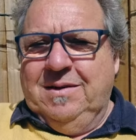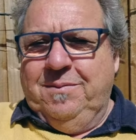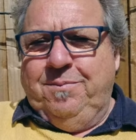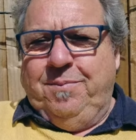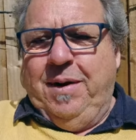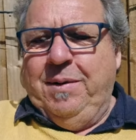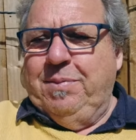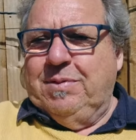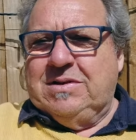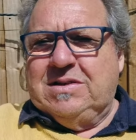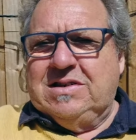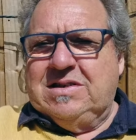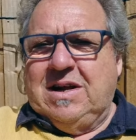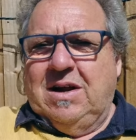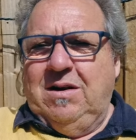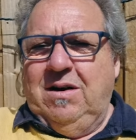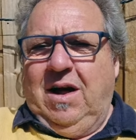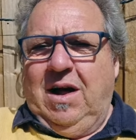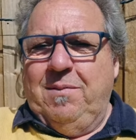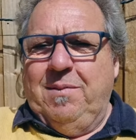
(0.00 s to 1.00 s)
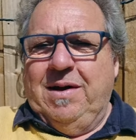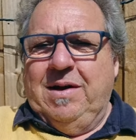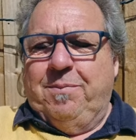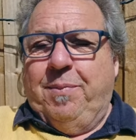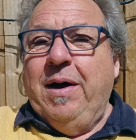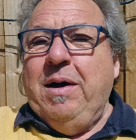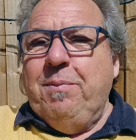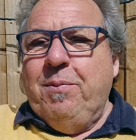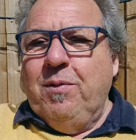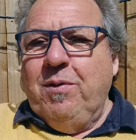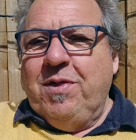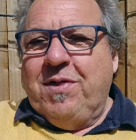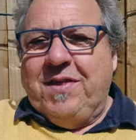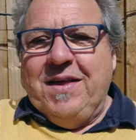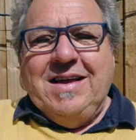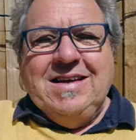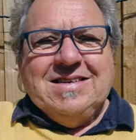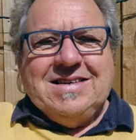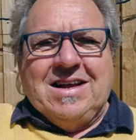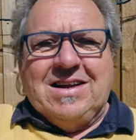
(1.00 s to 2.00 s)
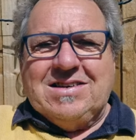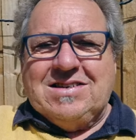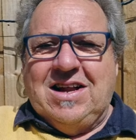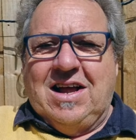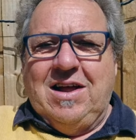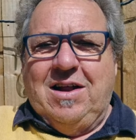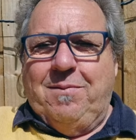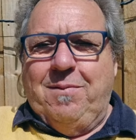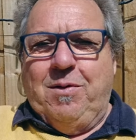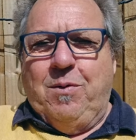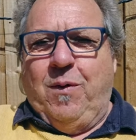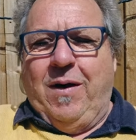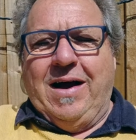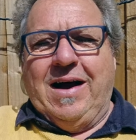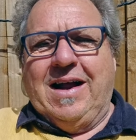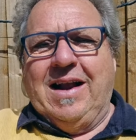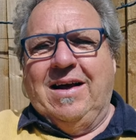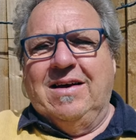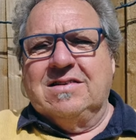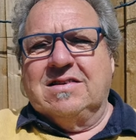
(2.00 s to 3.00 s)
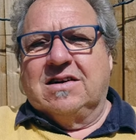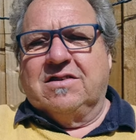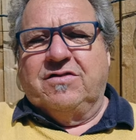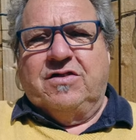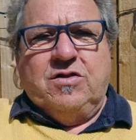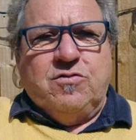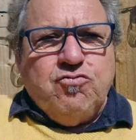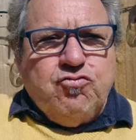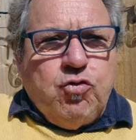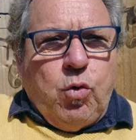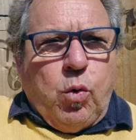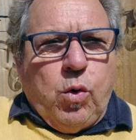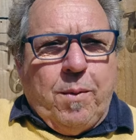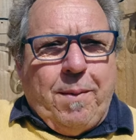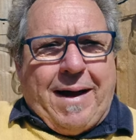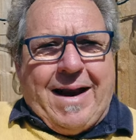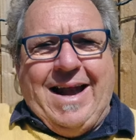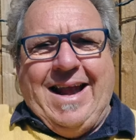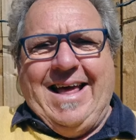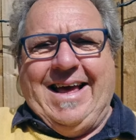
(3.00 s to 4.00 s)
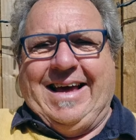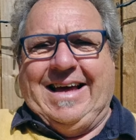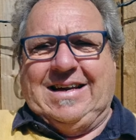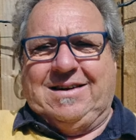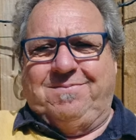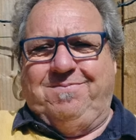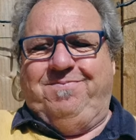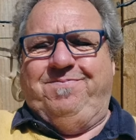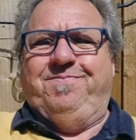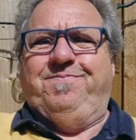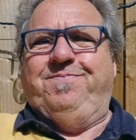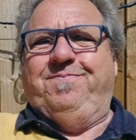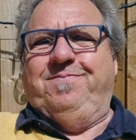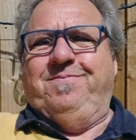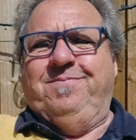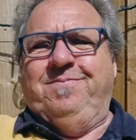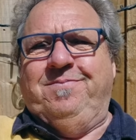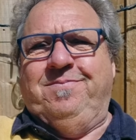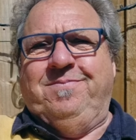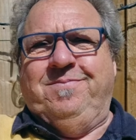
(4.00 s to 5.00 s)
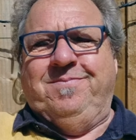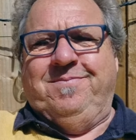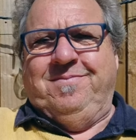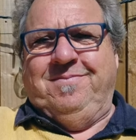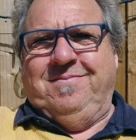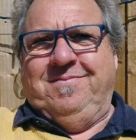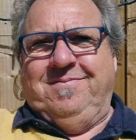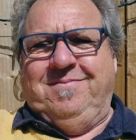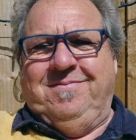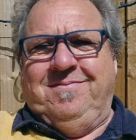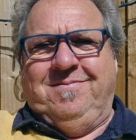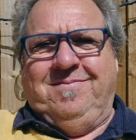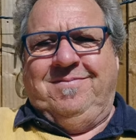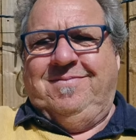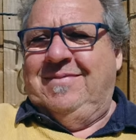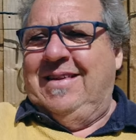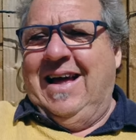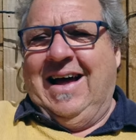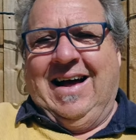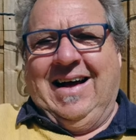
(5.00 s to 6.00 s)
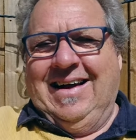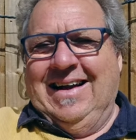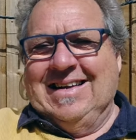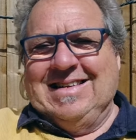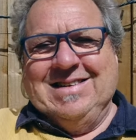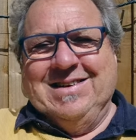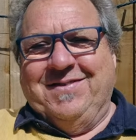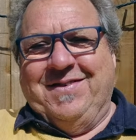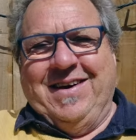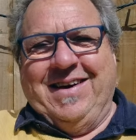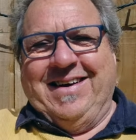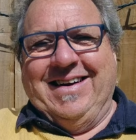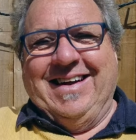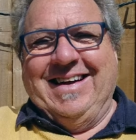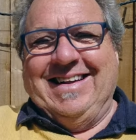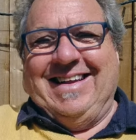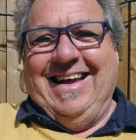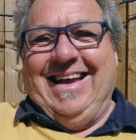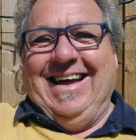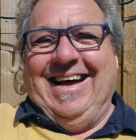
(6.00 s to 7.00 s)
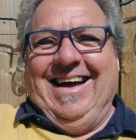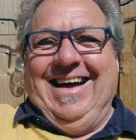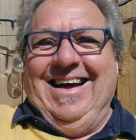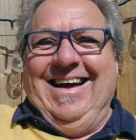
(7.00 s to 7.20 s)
People just don't like me. People, things don't just like me wearing clothes. I walk about naked. Nah, that's not a very good idea.